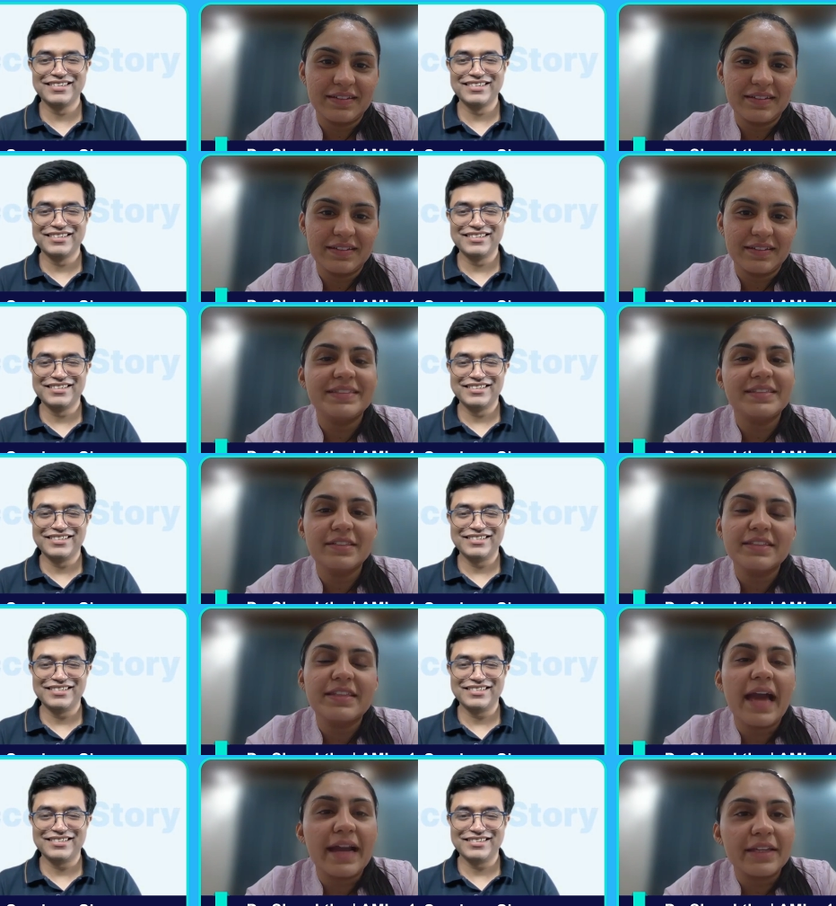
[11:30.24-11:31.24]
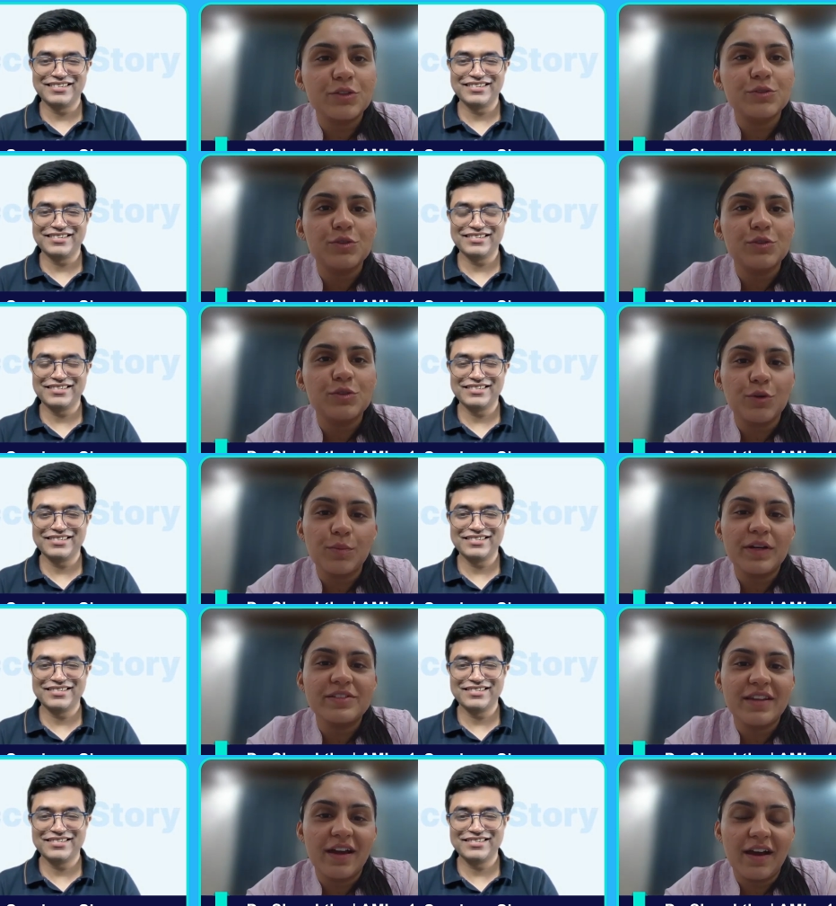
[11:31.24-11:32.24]
Speaker 1: But sir, thank you so
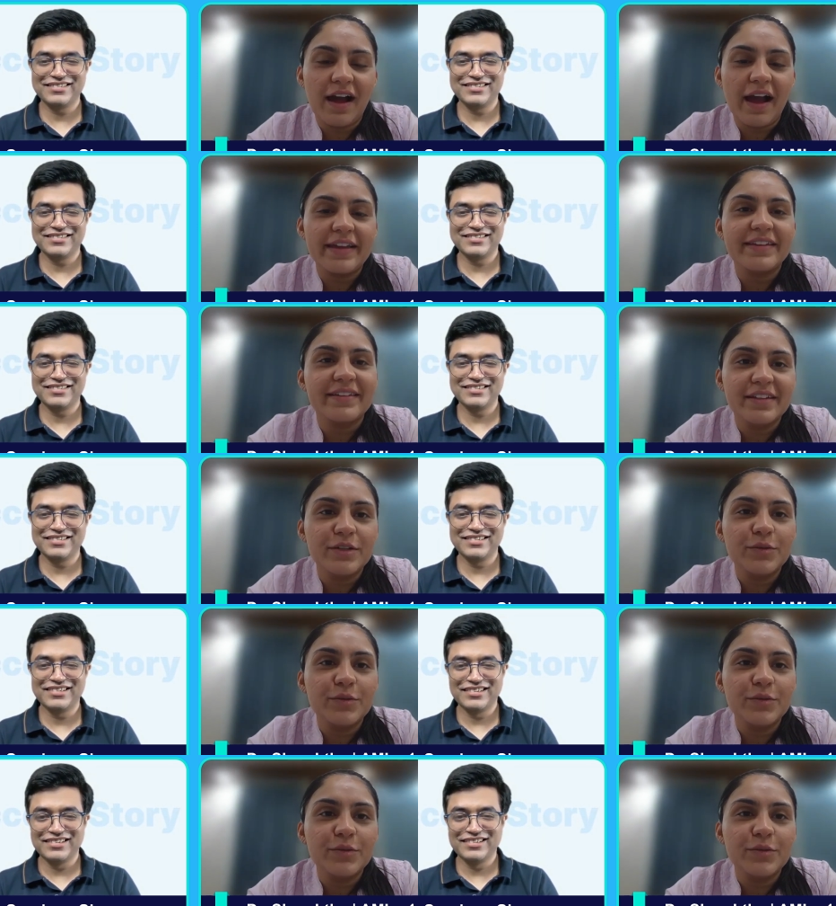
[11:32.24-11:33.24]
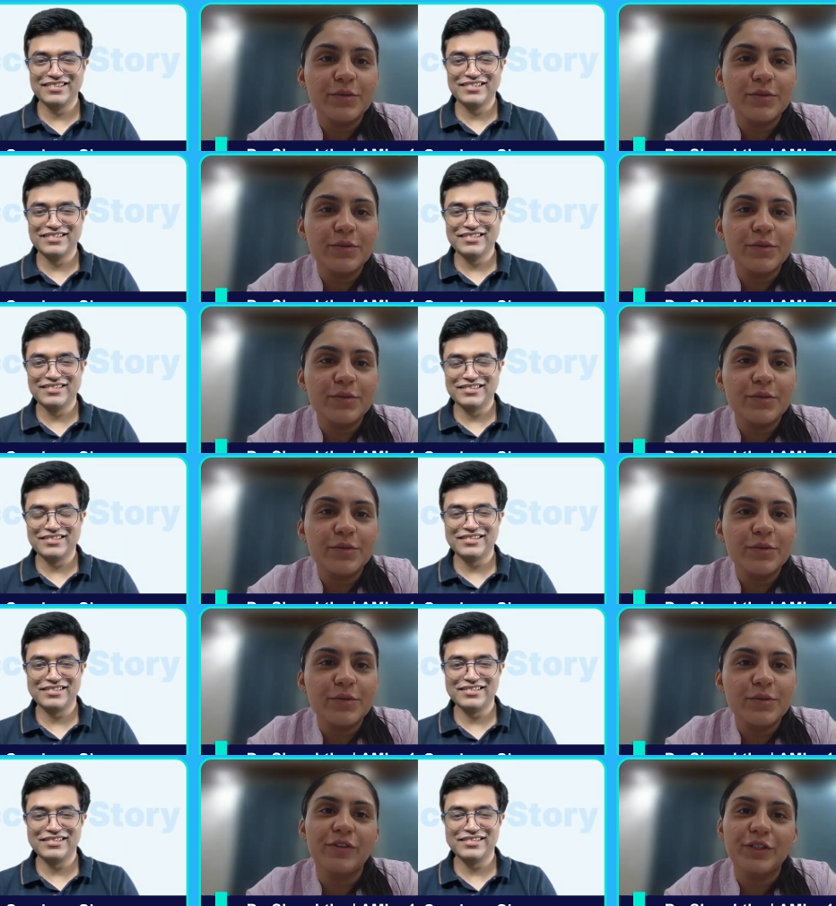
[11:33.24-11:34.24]
much. I really like to
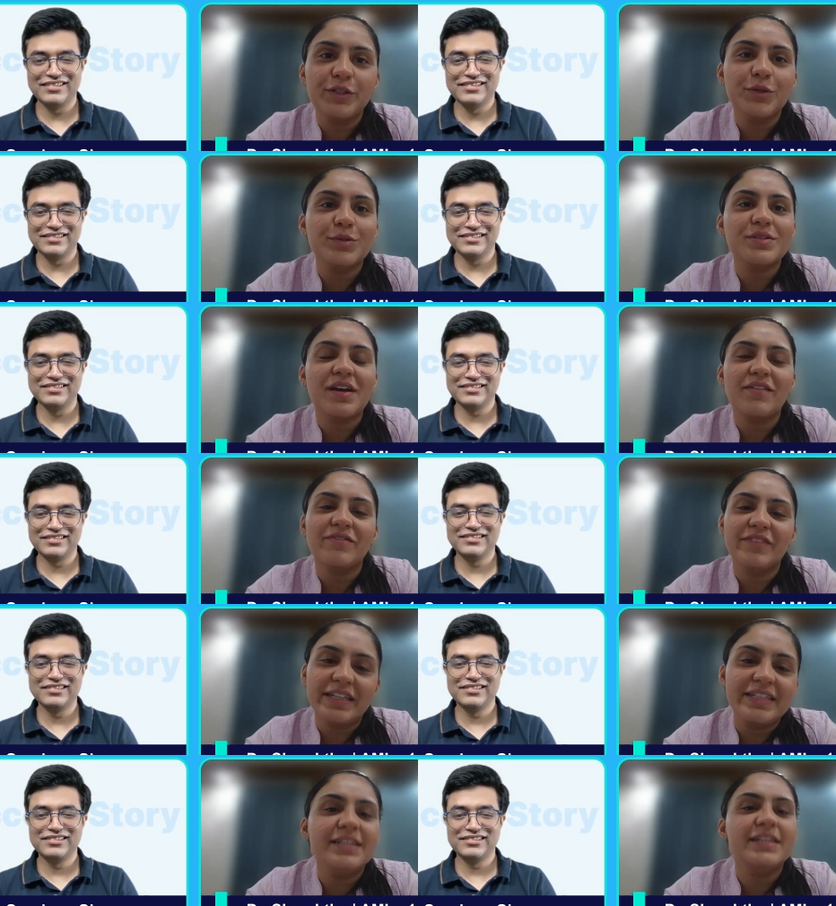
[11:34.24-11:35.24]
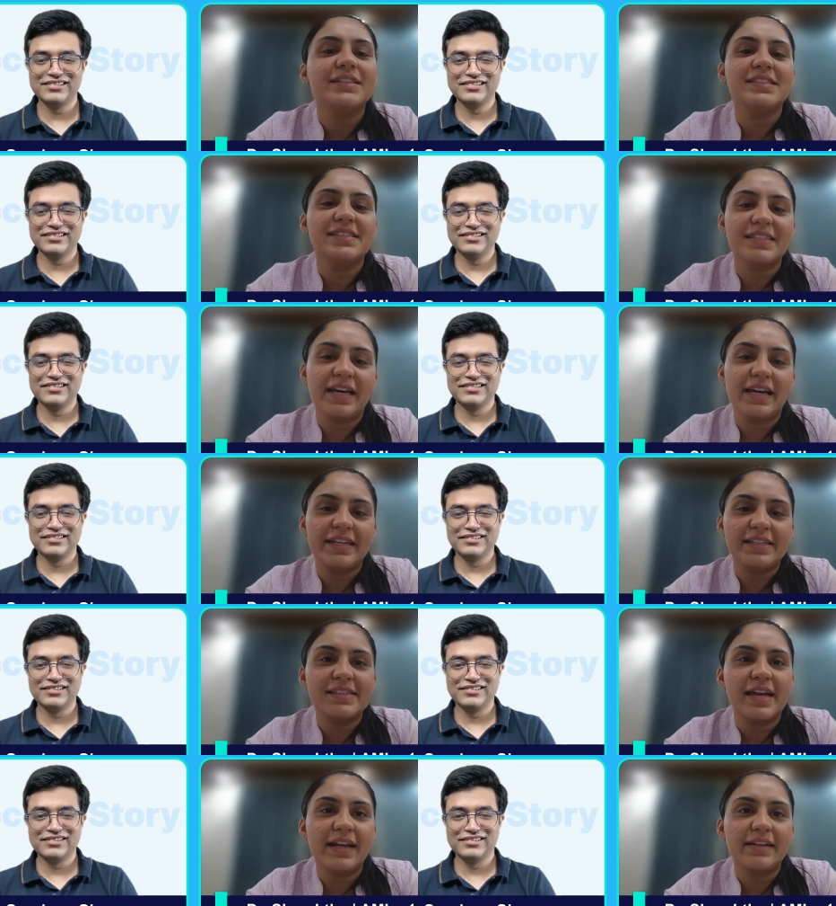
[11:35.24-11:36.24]
say thank you. Your videos are very
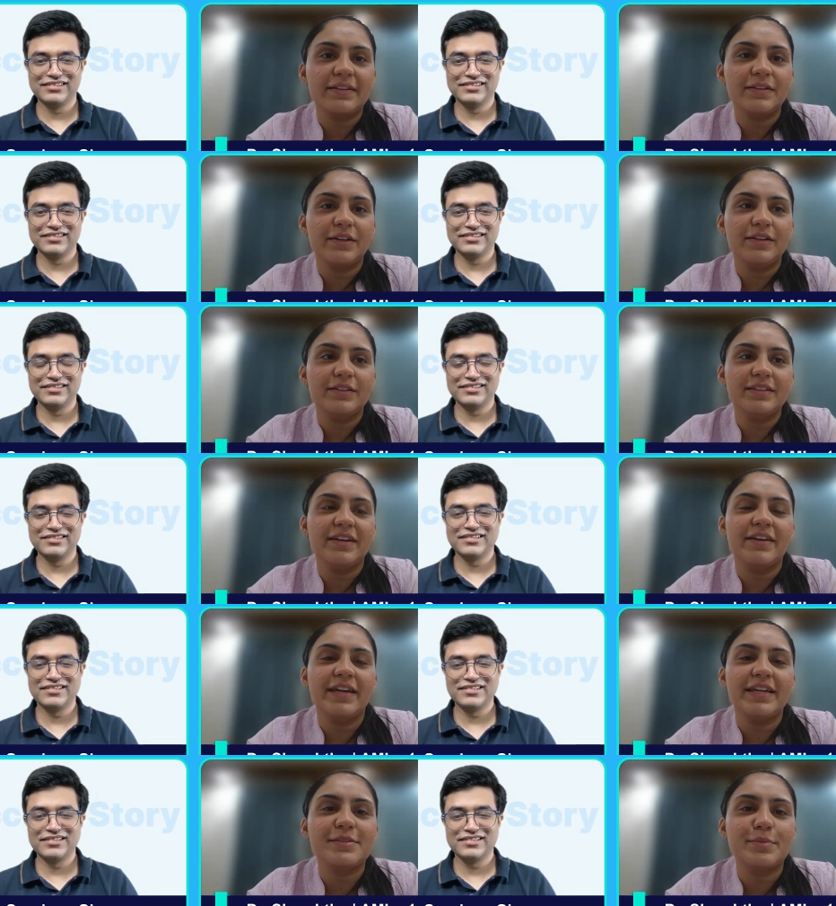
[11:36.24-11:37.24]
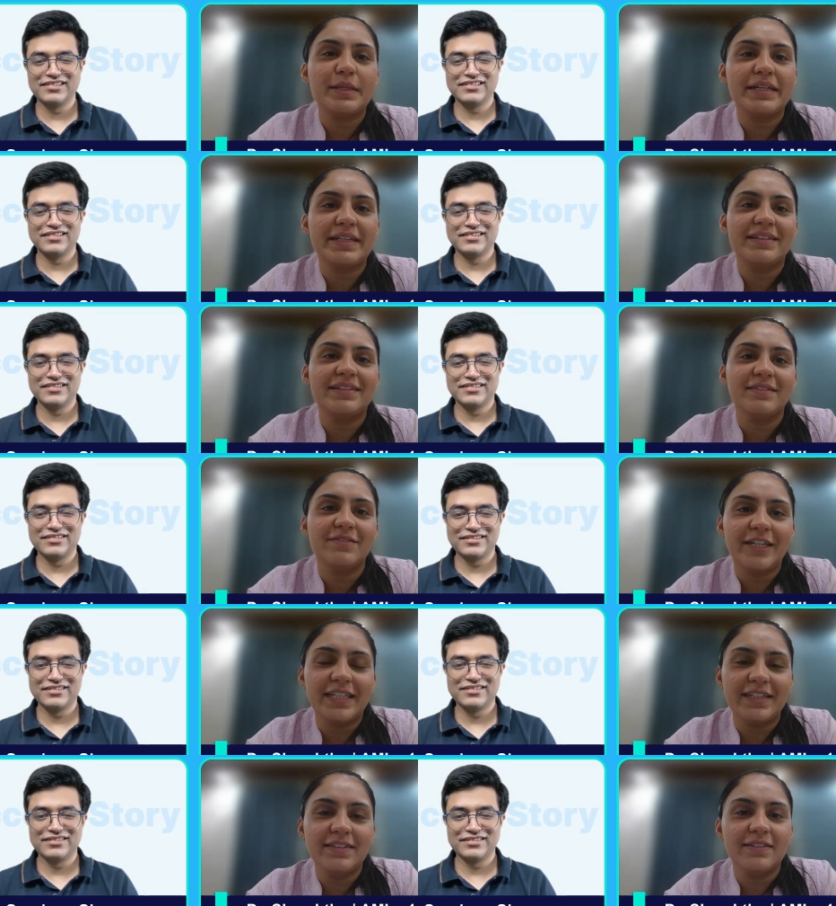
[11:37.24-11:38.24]
concise and they are explained in a
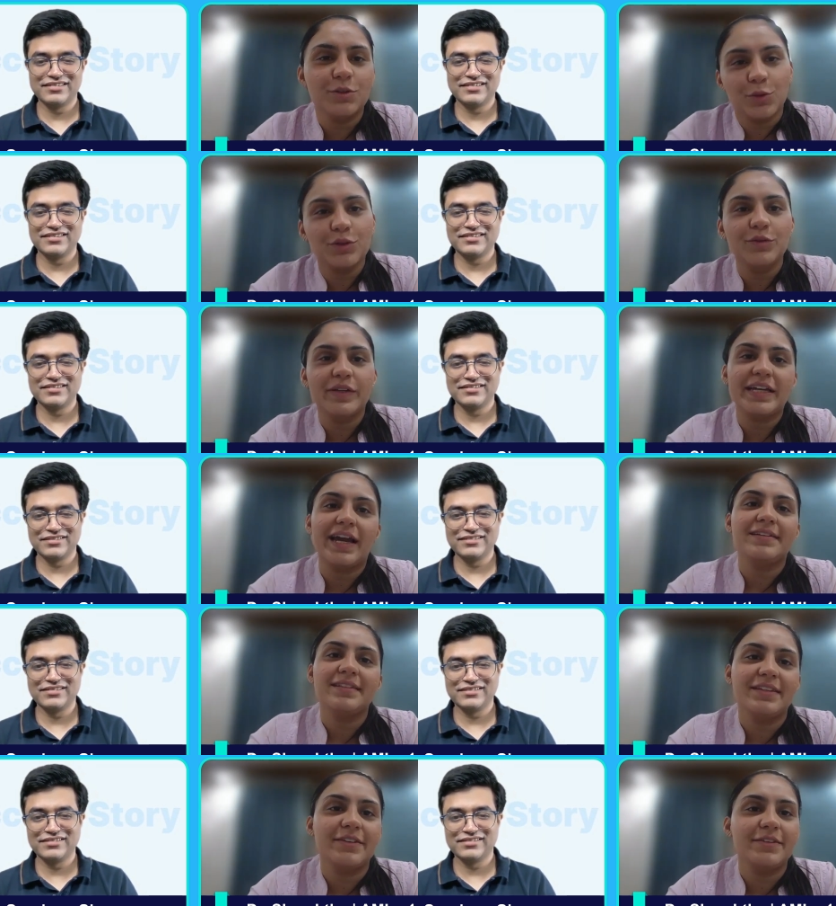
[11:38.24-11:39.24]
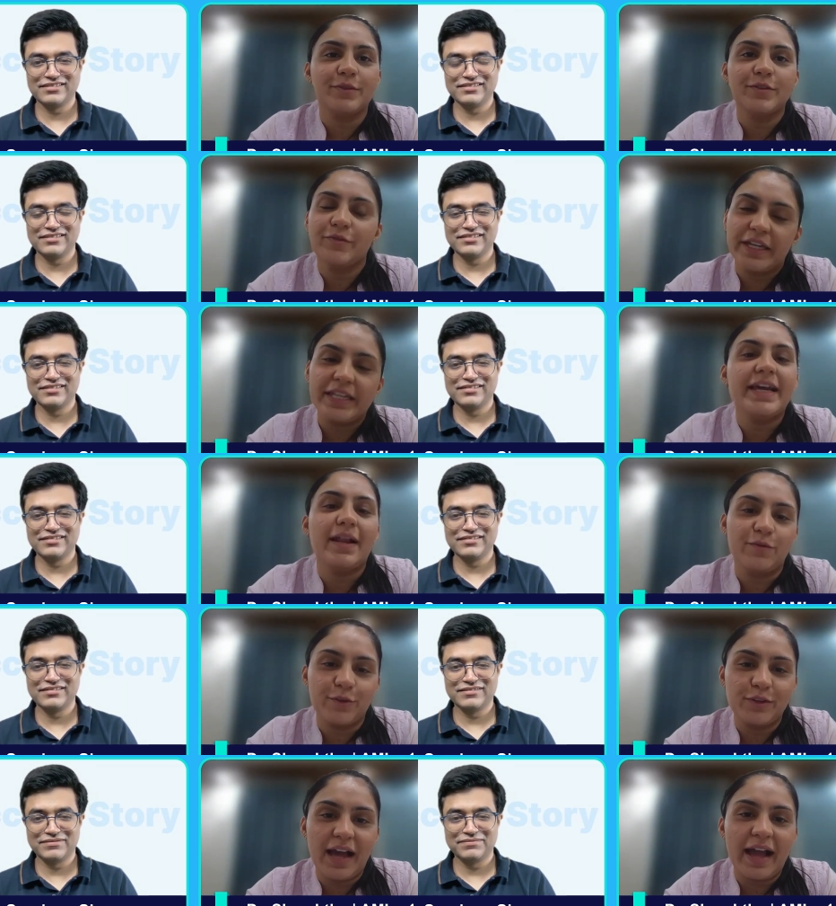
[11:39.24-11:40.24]
very good way and they were very helpful.
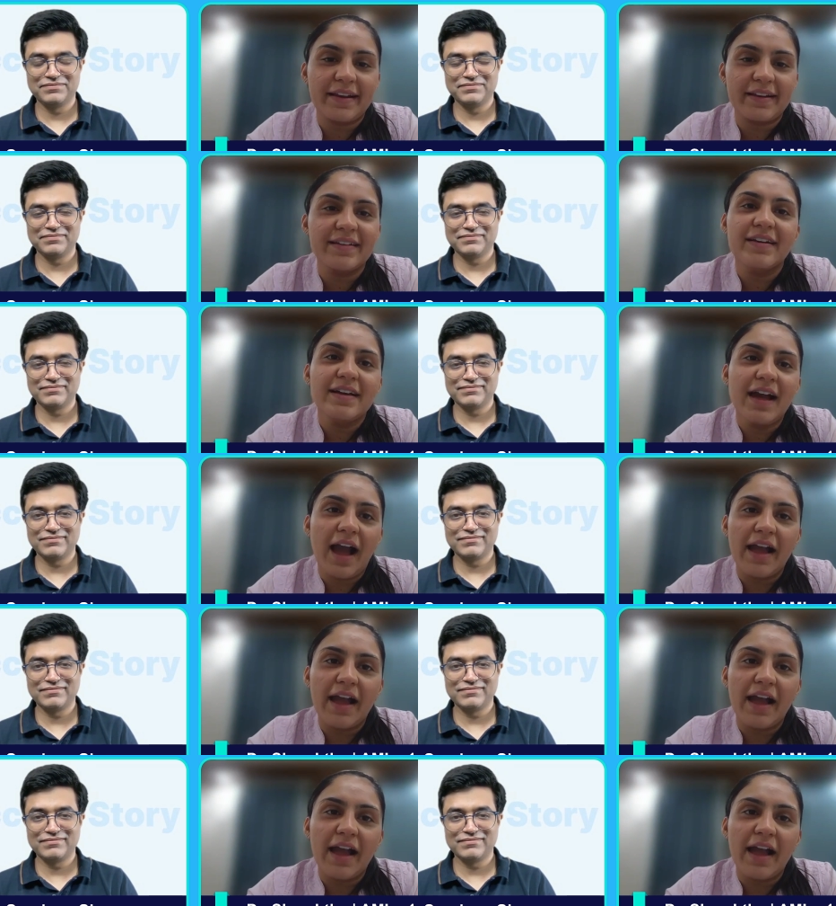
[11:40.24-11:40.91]
I I